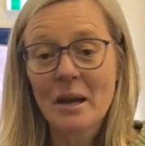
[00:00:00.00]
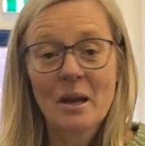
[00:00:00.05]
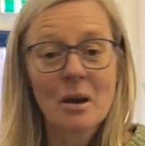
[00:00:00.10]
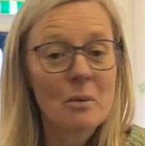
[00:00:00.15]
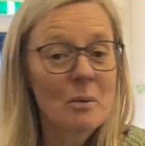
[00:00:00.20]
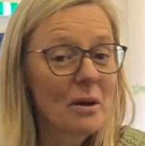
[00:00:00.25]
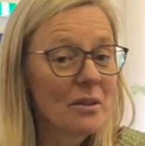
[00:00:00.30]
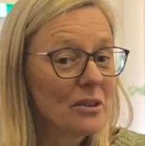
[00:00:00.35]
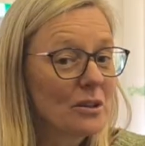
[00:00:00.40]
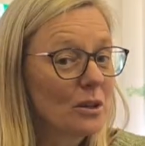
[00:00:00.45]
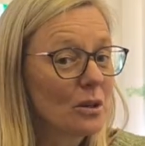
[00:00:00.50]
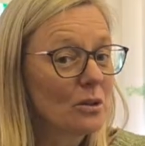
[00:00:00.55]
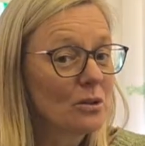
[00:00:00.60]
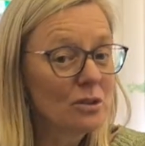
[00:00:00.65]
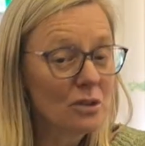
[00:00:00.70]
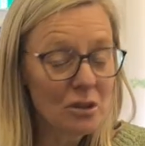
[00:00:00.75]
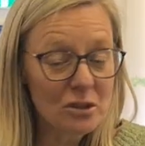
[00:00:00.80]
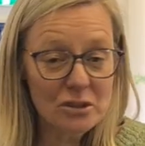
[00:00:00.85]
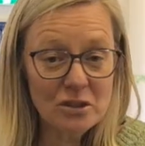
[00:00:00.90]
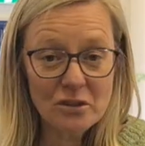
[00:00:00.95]
Whether you're
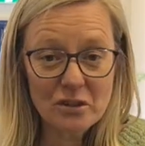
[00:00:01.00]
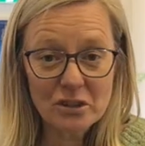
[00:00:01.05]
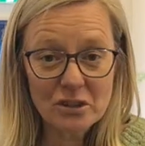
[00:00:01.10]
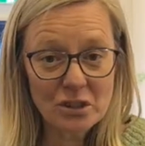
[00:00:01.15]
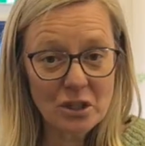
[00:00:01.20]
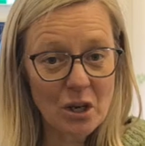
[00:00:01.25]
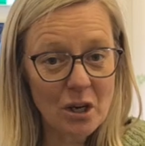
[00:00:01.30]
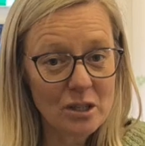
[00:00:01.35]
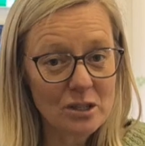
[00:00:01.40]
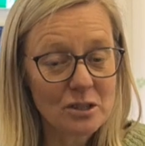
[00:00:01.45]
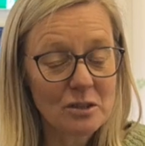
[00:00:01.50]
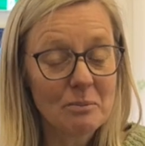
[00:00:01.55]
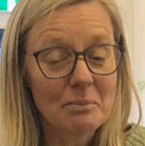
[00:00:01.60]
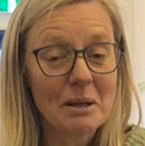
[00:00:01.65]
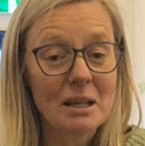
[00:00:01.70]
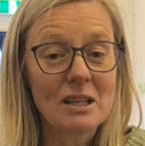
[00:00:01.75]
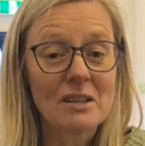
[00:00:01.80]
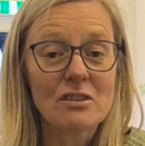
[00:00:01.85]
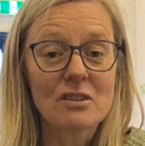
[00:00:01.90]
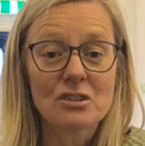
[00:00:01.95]
new to the church, you've
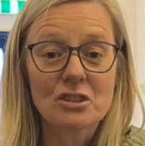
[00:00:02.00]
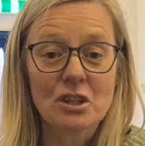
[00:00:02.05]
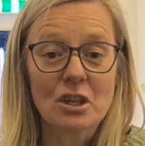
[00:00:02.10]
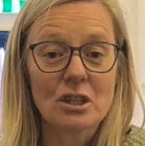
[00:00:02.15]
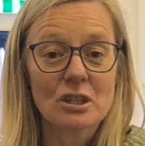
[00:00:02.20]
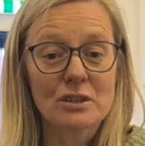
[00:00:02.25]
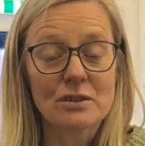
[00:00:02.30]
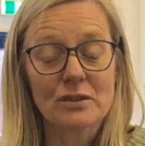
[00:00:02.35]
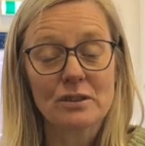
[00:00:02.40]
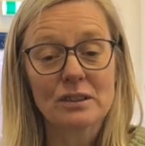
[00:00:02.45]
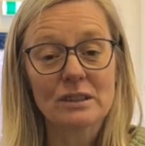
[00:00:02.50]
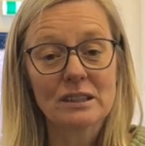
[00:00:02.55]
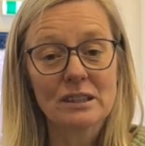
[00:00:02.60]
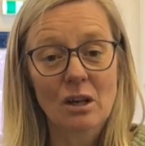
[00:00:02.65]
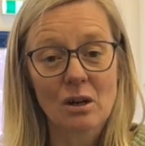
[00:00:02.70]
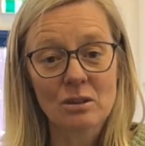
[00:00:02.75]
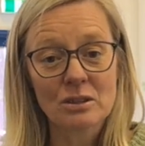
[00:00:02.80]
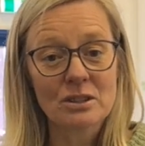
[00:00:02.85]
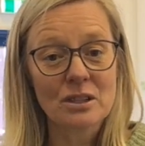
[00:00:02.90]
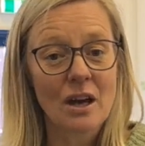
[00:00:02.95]
been in the church for a
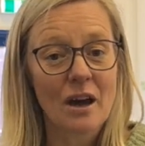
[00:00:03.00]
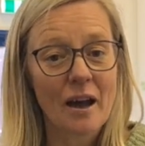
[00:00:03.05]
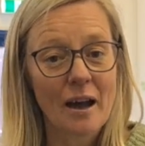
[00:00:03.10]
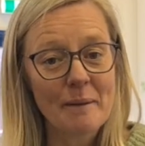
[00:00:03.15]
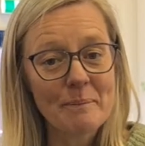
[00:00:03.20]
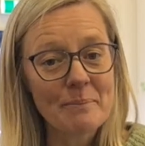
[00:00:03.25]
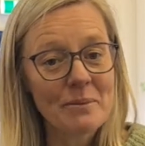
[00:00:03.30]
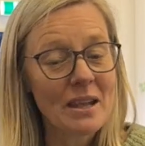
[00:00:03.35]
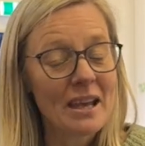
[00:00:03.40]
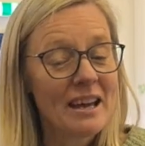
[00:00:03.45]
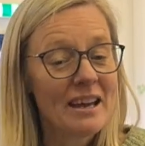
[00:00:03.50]
long time,